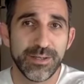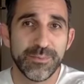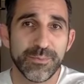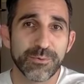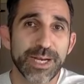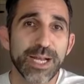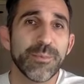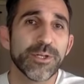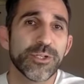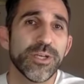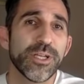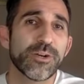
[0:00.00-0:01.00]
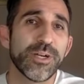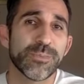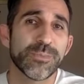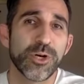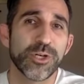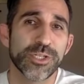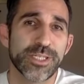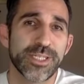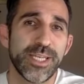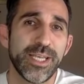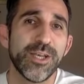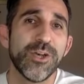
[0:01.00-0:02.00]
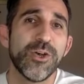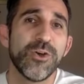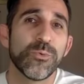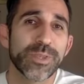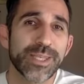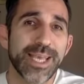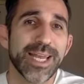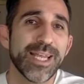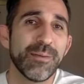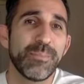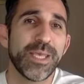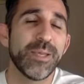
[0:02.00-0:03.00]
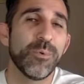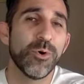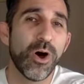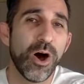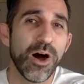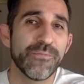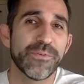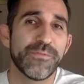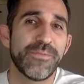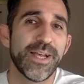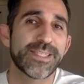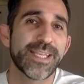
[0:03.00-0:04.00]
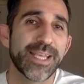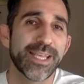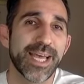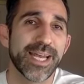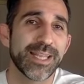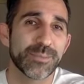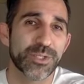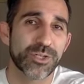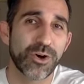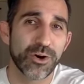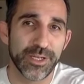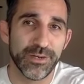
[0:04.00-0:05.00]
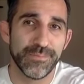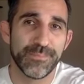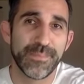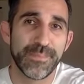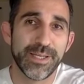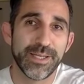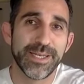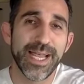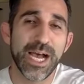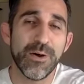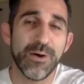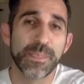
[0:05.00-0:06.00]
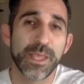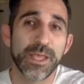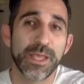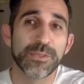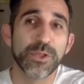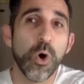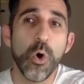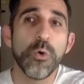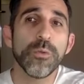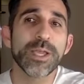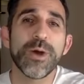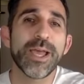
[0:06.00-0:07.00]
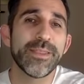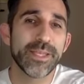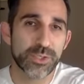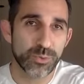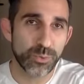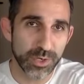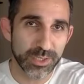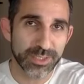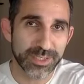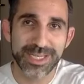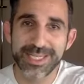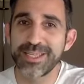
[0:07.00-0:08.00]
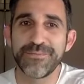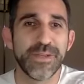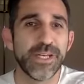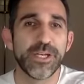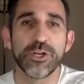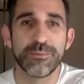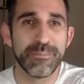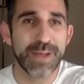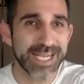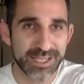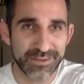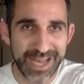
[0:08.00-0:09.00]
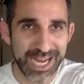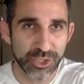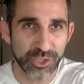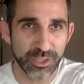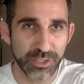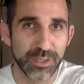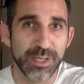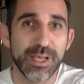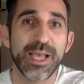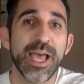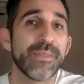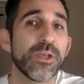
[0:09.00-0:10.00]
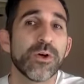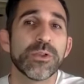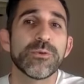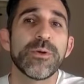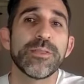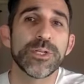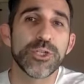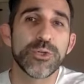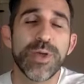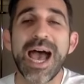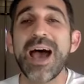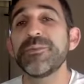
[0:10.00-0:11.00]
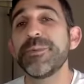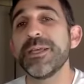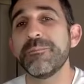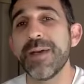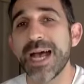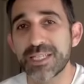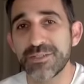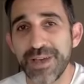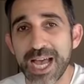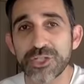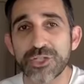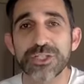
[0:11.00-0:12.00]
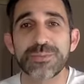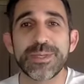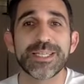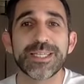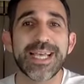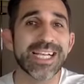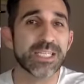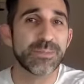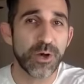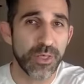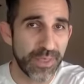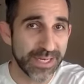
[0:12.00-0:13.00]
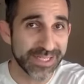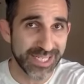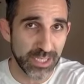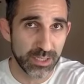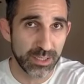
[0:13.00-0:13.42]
But right now, I'm going to show you how to create some urgency with getting people off the fence and getting them started. Now, the only way this works is if you're in massive action. And the reason you have to be in massive action is because it has to be authentic.